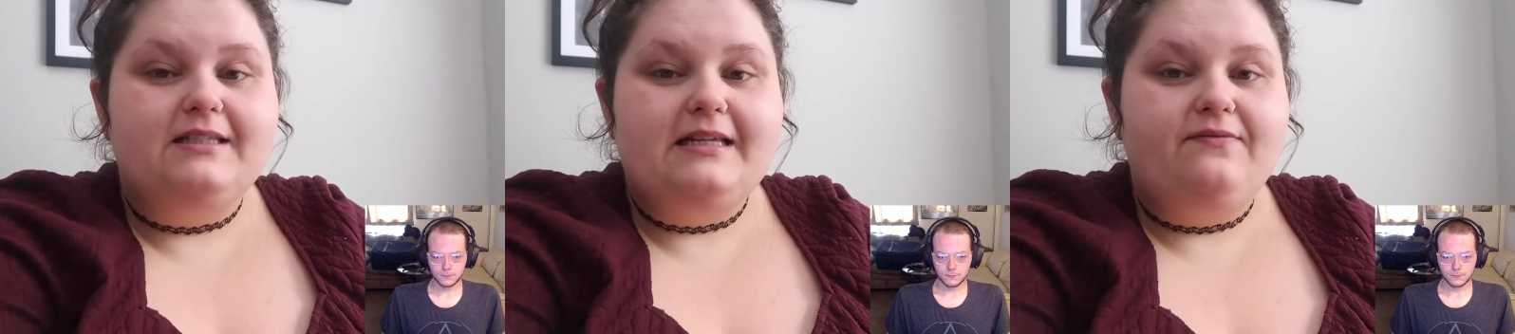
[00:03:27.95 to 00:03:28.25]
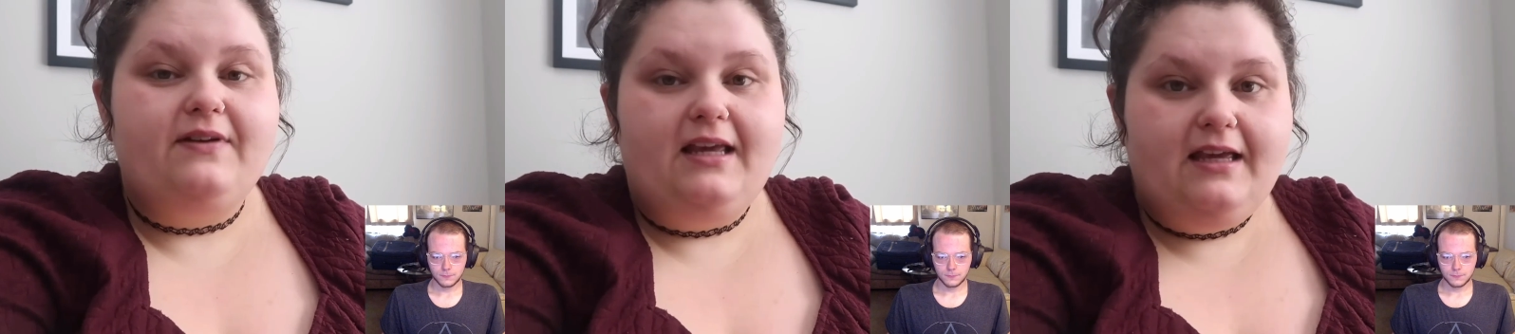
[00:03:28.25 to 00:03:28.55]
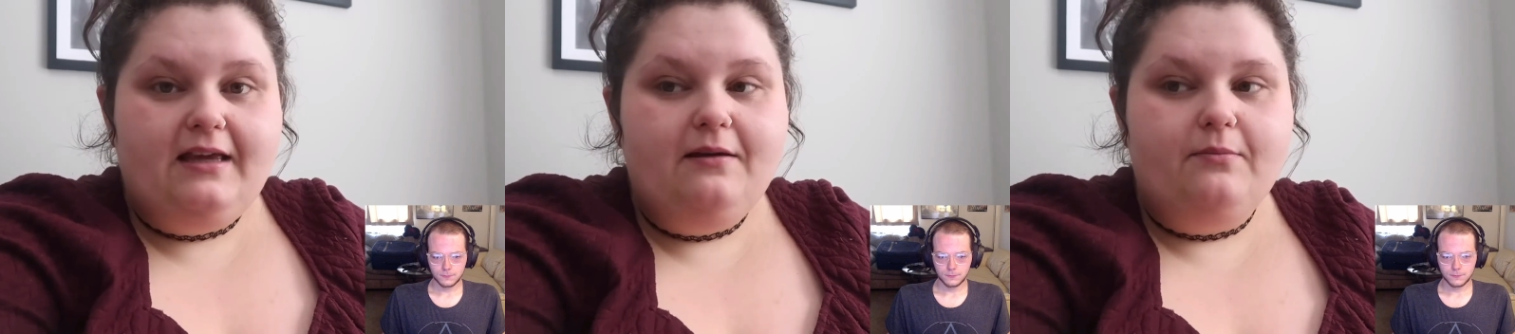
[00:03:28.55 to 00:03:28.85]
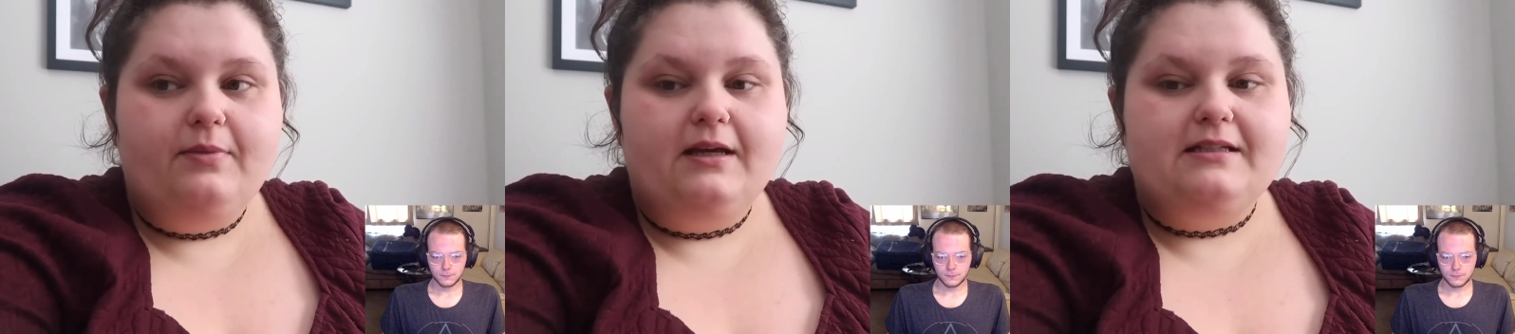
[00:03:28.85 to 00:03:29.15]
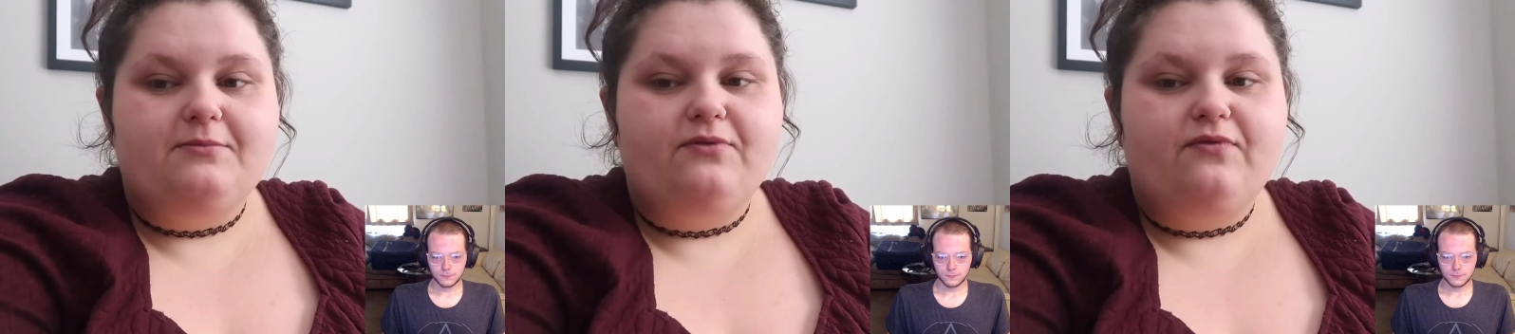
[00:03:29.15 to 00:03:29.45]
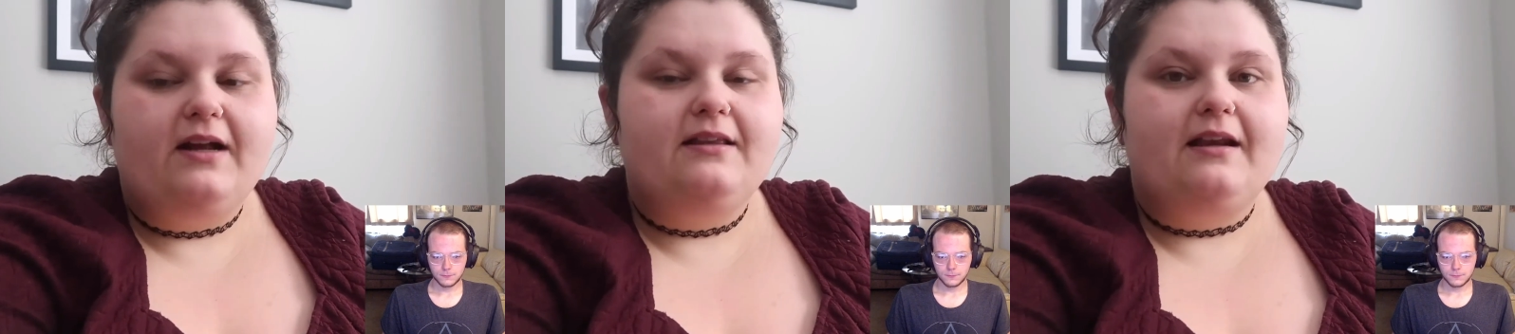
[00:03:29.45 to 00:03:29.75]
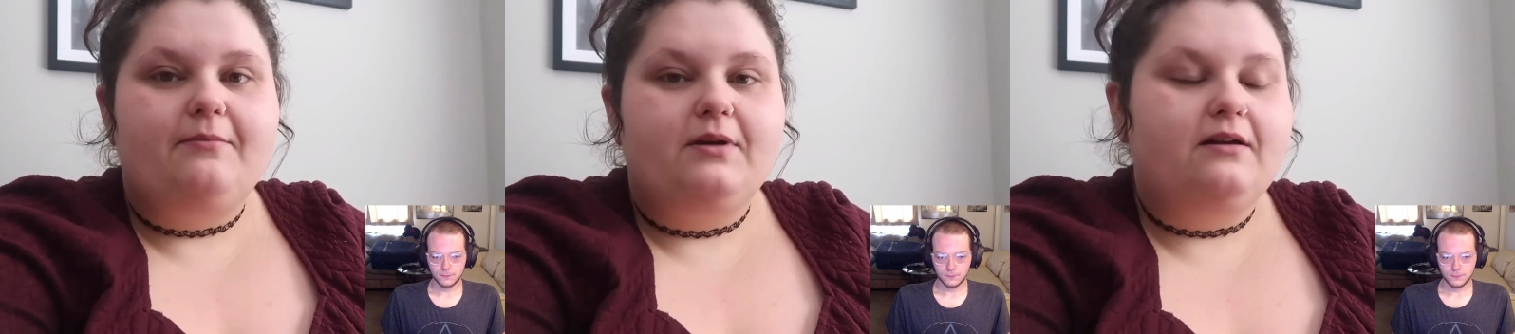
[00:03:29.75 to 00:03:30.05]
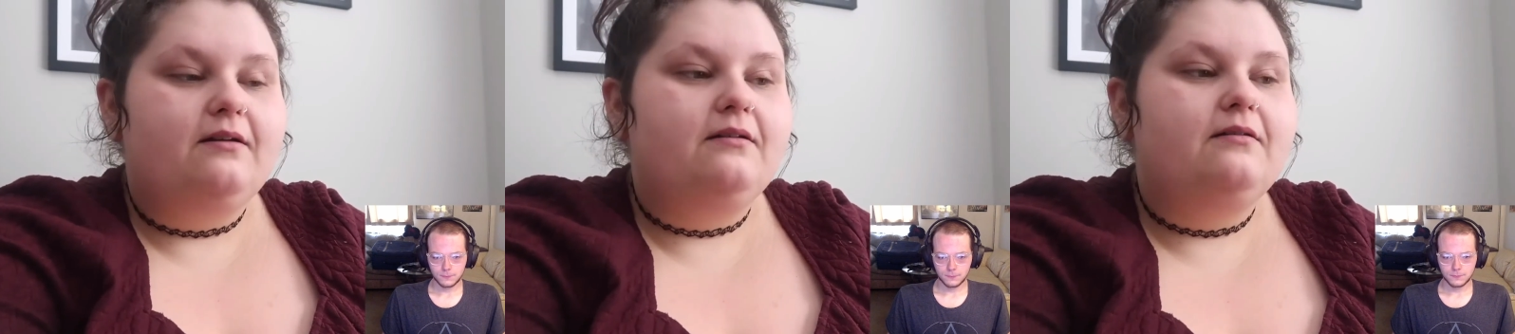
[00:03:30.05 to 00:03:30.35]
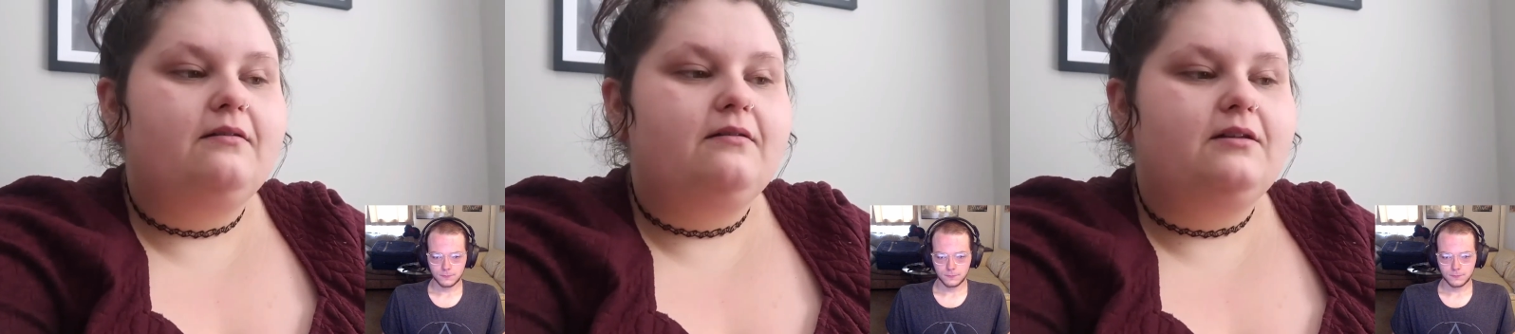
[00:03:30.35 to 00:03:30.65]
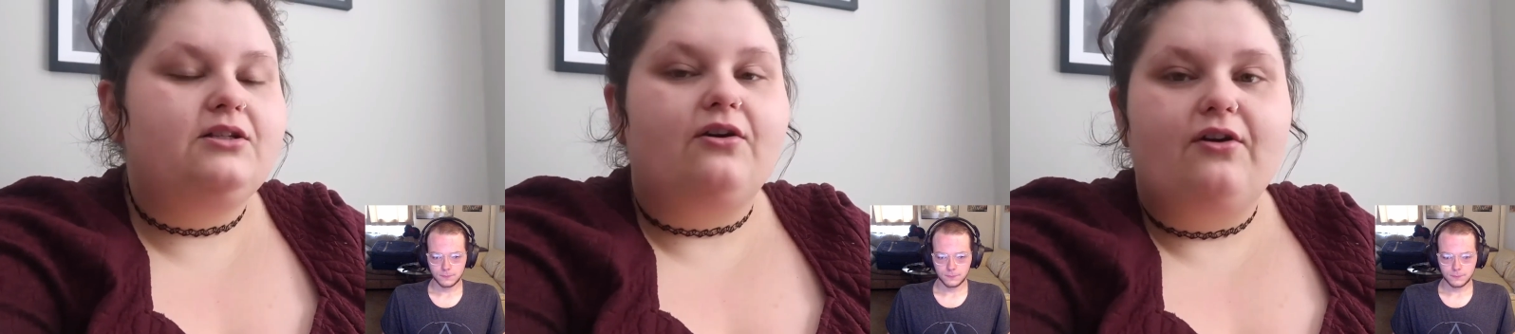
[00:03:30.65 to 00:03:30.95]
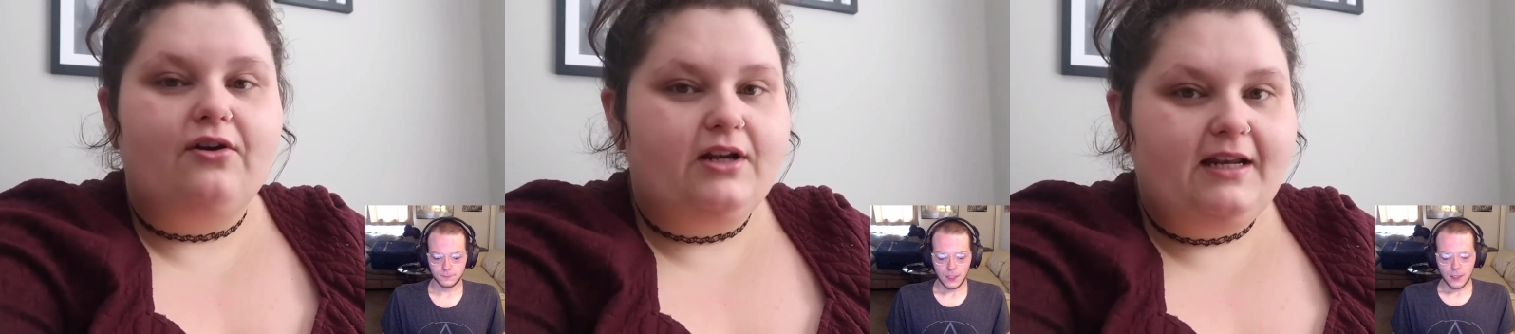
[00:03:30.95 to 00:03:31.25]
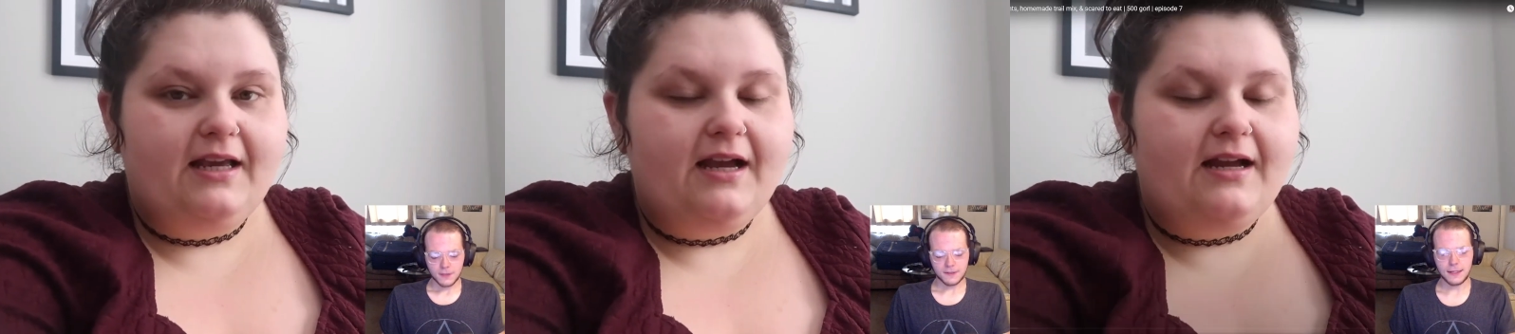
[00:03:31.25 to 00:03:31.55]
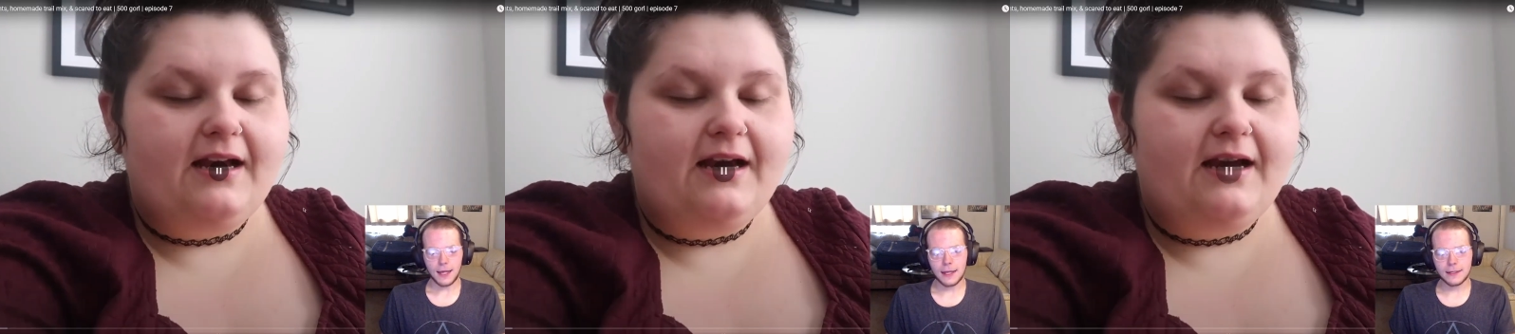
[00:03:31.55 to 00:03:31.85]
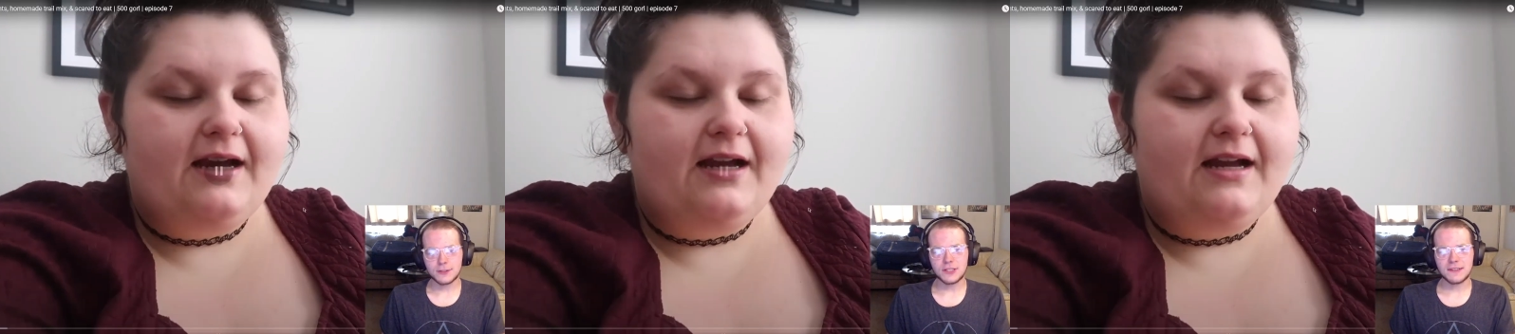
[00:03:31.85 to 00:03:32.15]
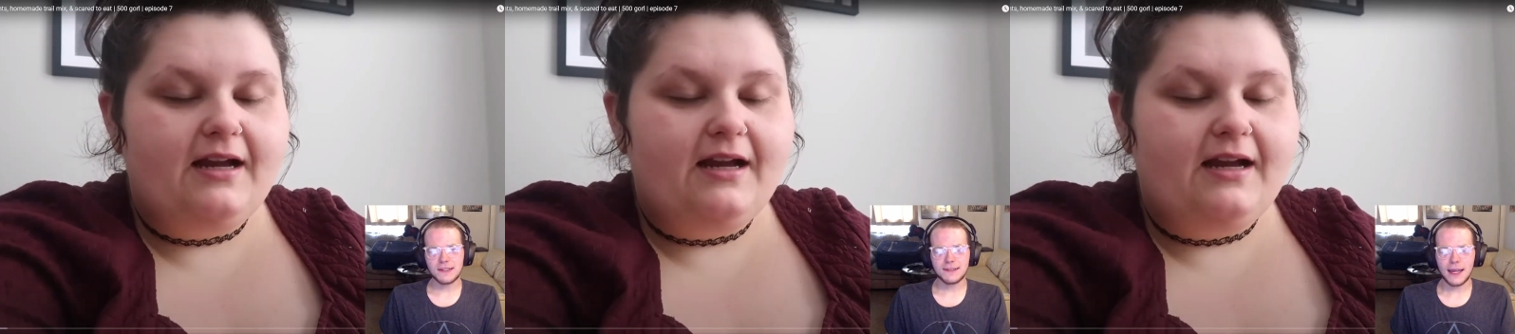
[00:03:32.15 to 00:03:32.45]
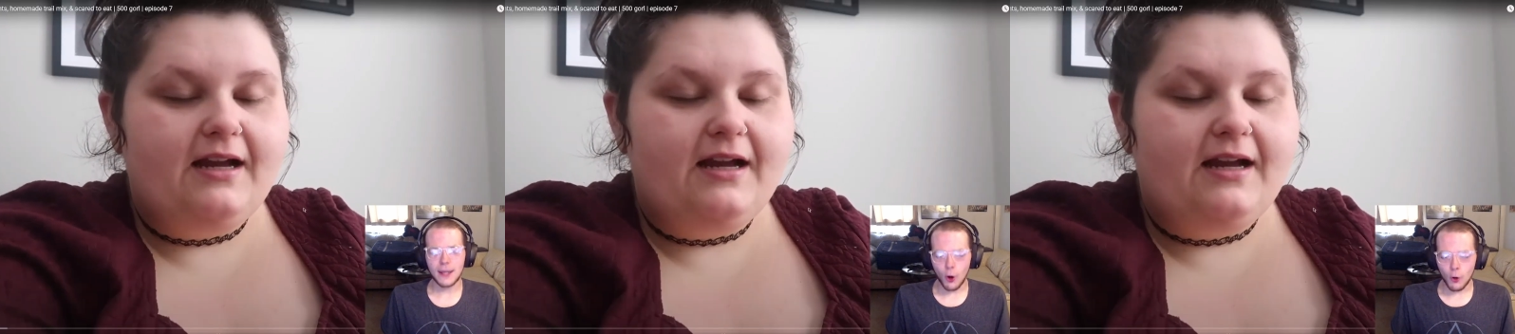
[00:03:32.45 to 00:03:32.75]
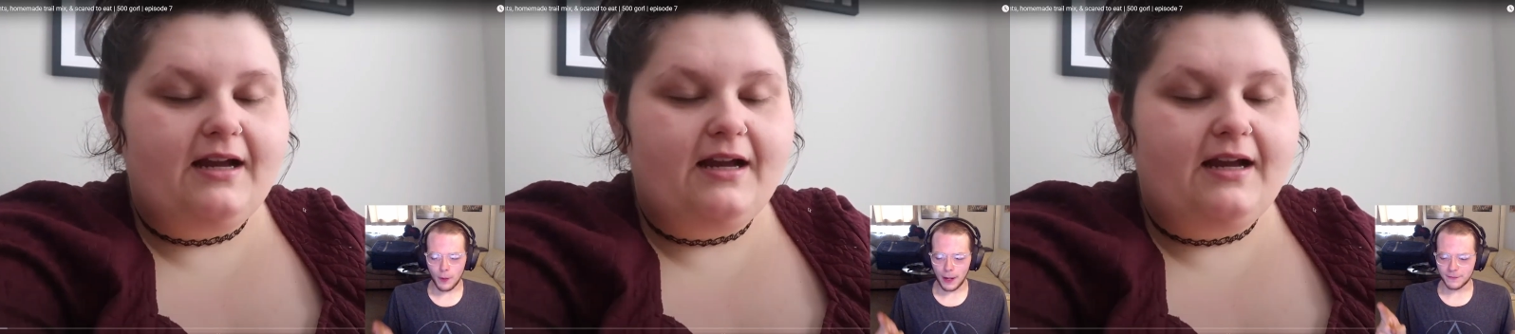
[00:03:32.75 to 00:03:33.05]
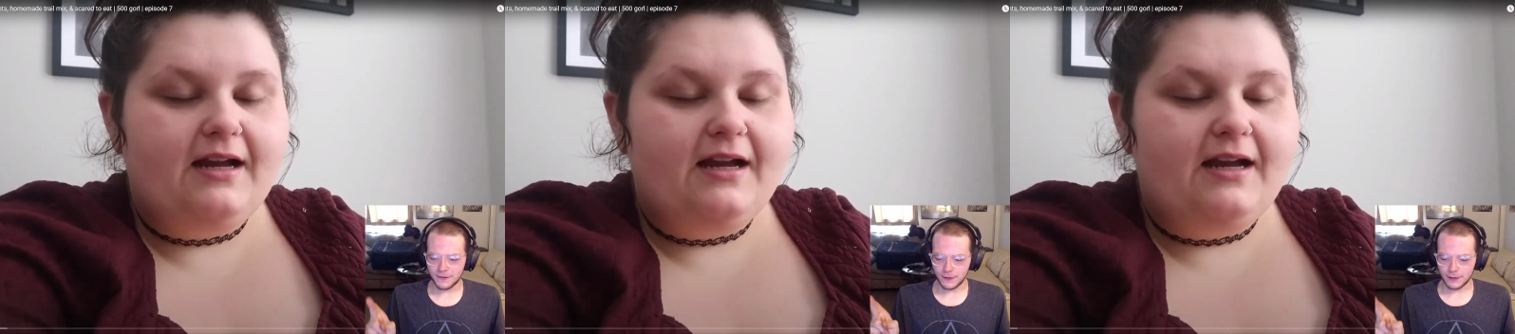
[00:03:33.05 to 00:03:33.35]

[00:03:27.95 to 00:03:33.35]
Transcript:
Speaker 1: to even eat because I'm afraid that I'm gonna start hurting. See,
Speaker 2: I, she says, "I hope I'm feeling